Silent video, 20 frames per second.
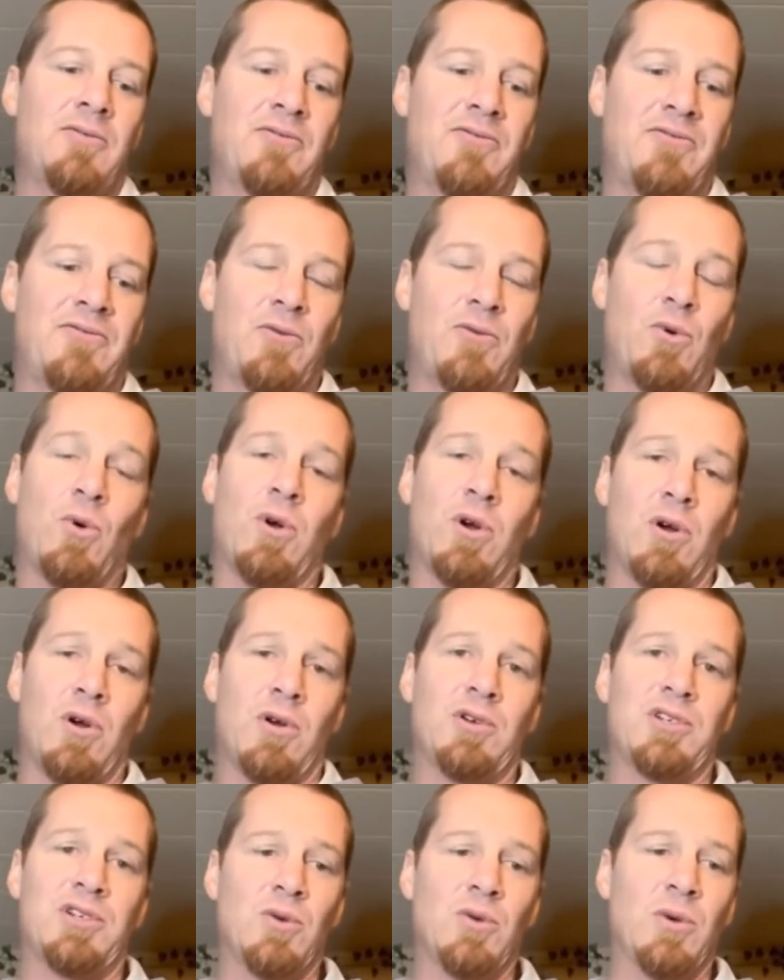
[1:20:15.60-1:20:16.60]
for her
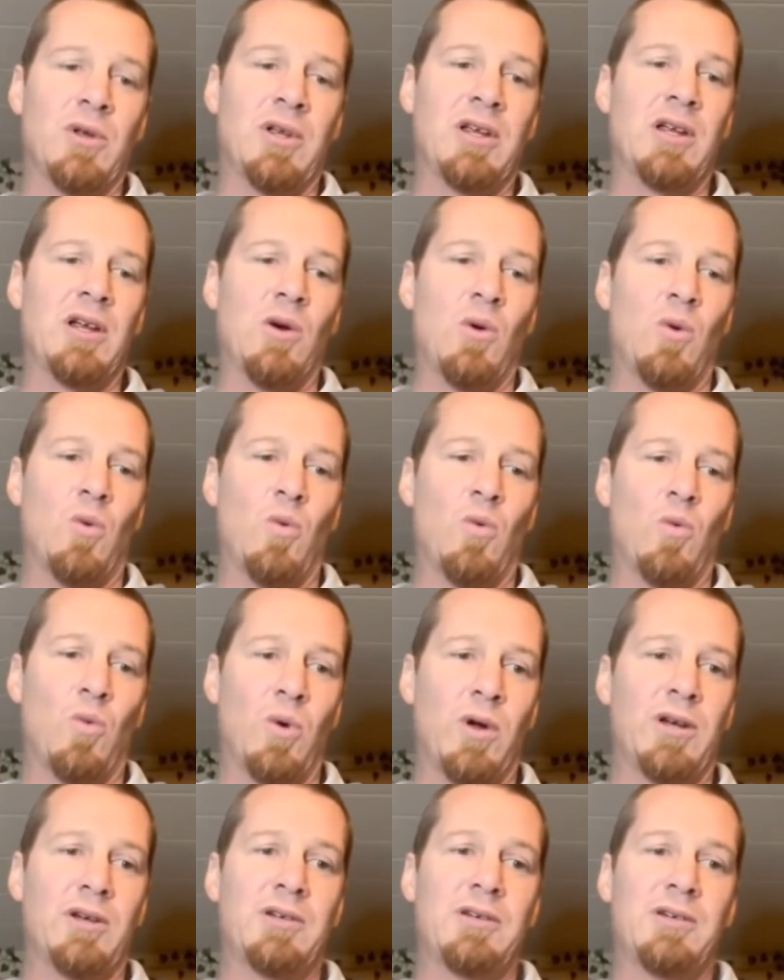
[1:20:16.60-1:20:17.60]
doing
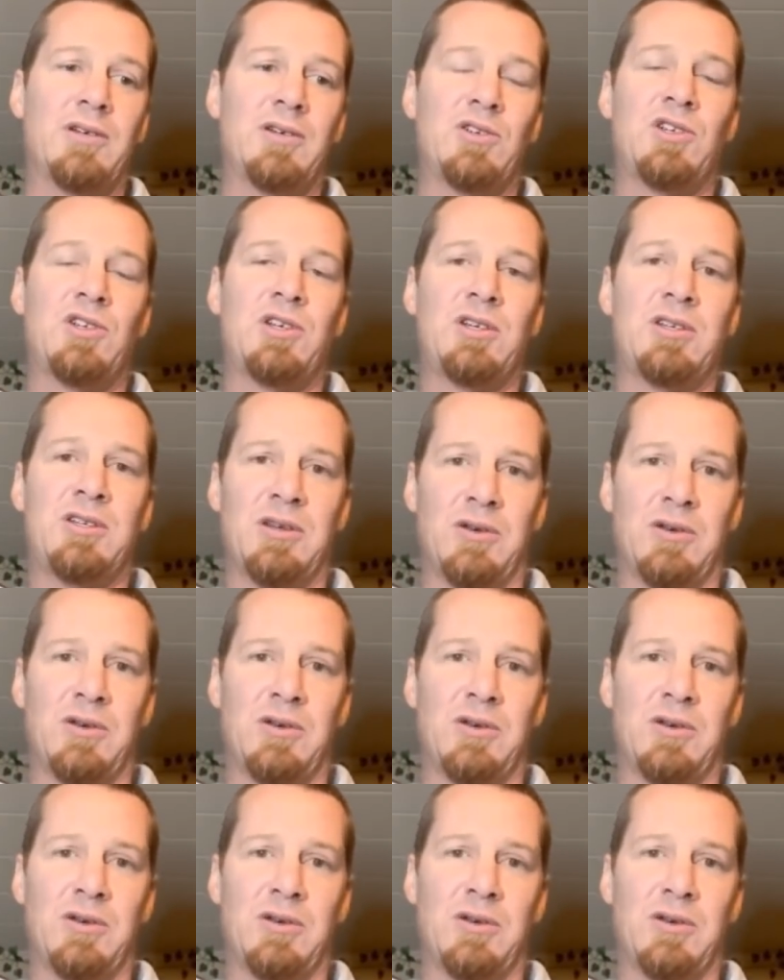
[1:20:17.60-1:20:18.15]
what she's doing.